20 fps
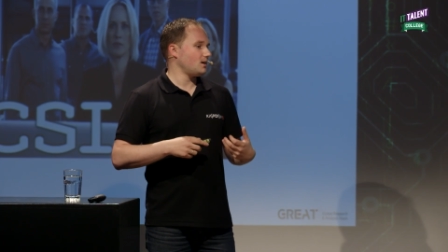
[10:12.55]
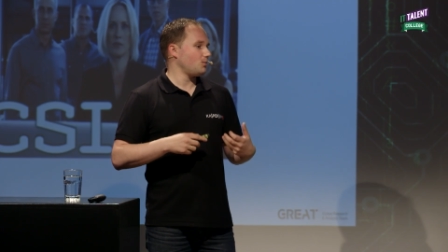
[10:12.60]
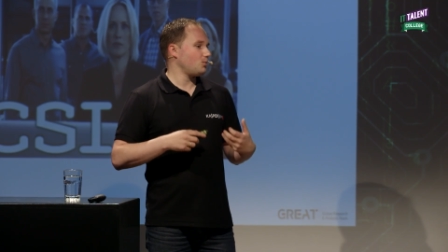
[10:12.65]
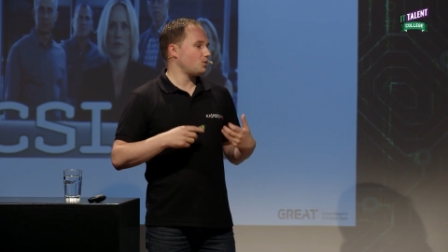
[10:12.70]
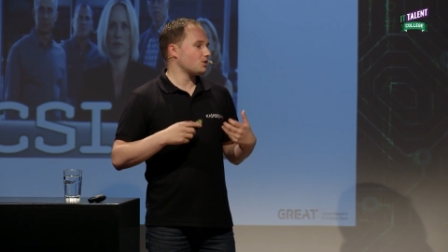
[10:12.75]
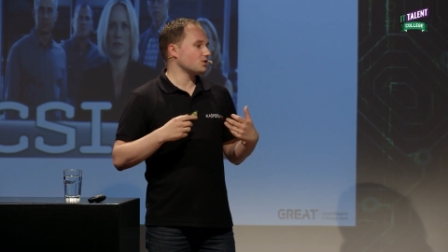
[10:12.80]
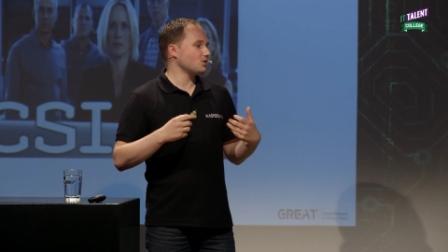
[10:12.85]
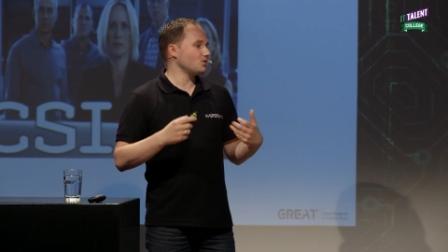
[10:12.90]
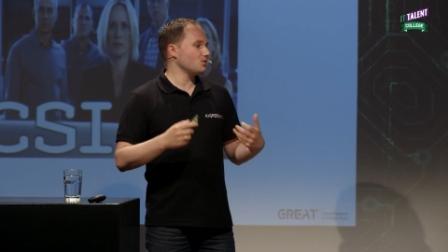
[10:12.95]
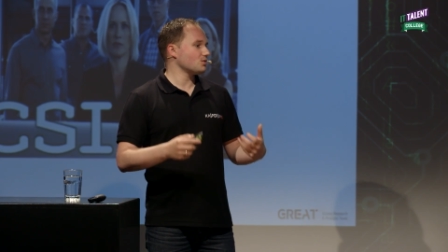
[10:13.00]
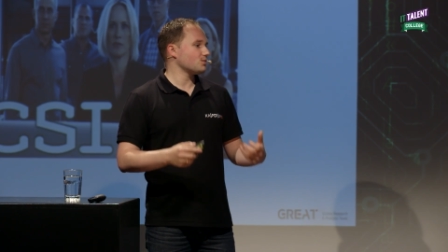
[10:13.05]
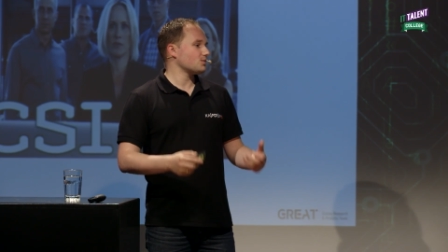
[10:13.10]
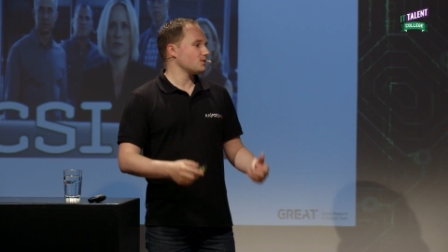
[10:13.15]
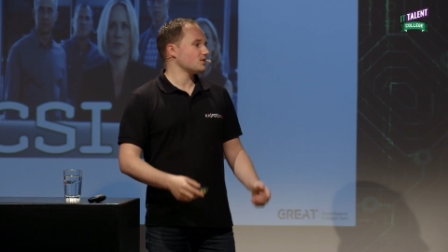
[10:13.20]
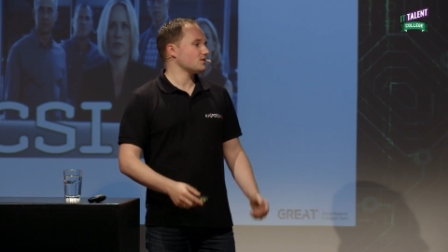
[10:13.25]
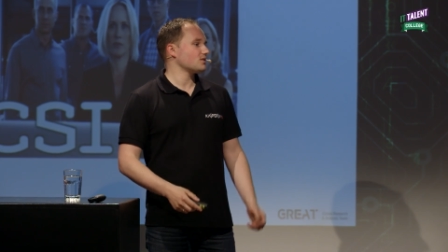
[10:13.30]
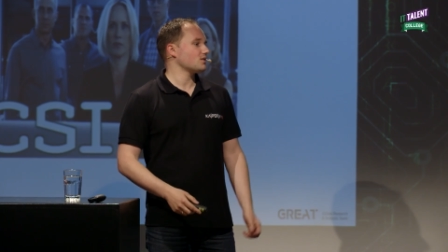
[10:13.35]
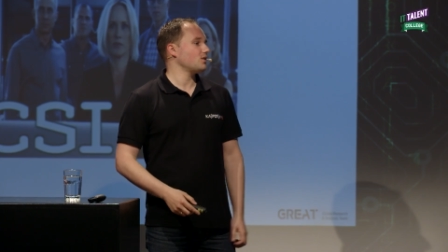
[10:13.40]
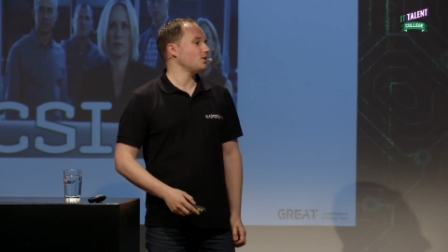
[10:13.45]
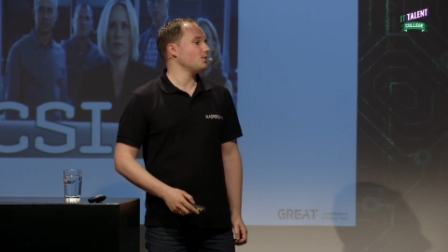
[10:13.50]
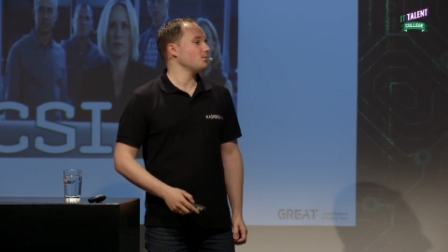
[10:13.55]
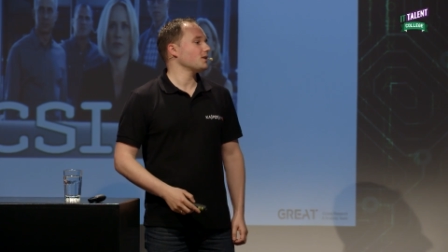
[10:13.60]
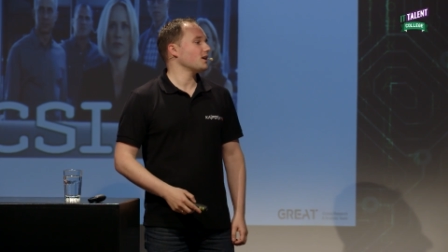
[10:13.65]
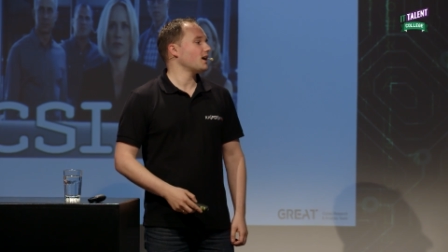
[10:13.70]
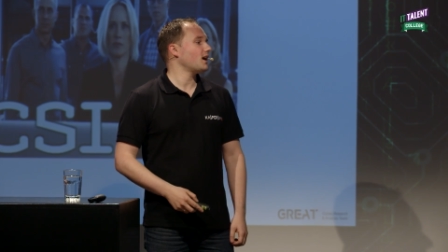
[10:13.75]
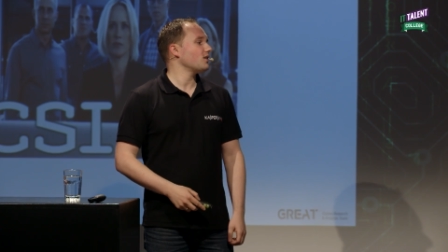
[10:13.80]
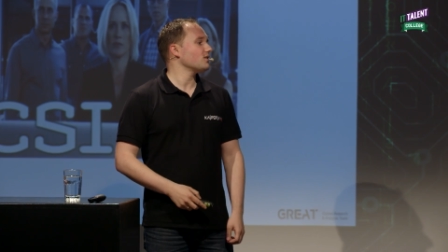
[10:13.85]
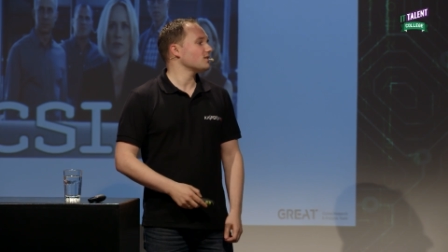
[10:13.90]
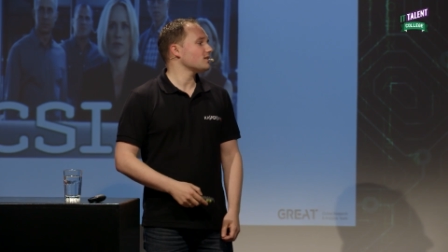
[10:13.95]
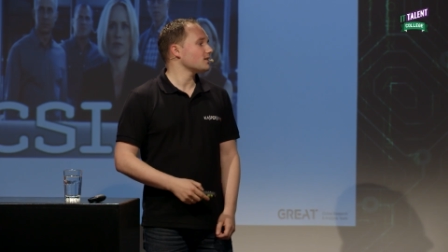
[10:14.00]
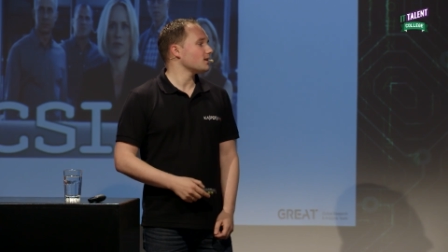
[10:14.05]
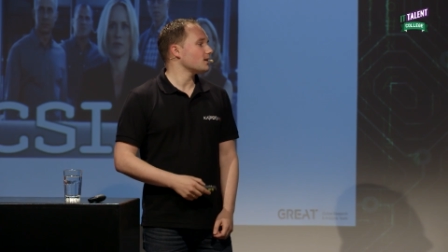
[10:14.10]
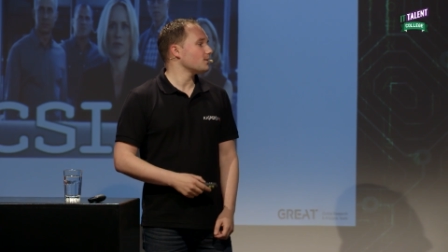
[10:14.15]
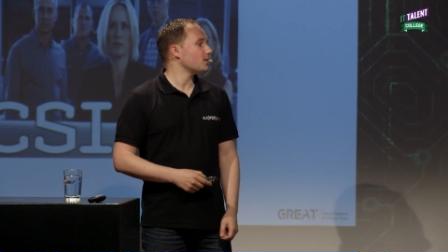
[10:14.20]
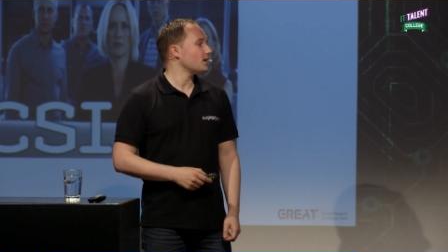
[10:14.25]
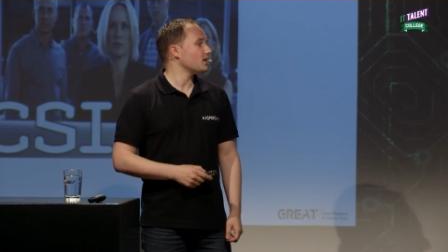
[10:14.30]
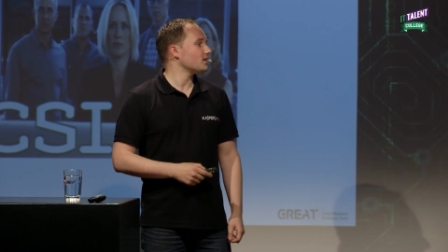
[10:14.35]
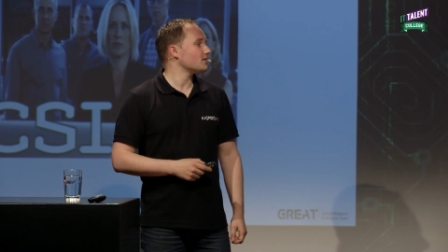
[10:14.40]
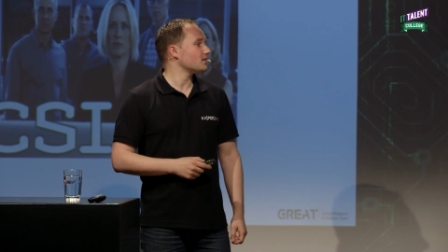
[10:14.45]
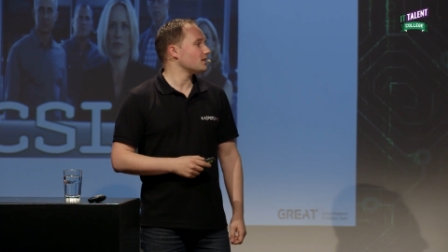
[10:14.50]
what news was coming out
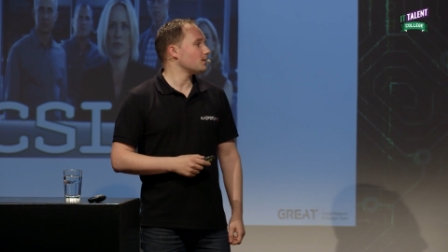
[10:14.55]
about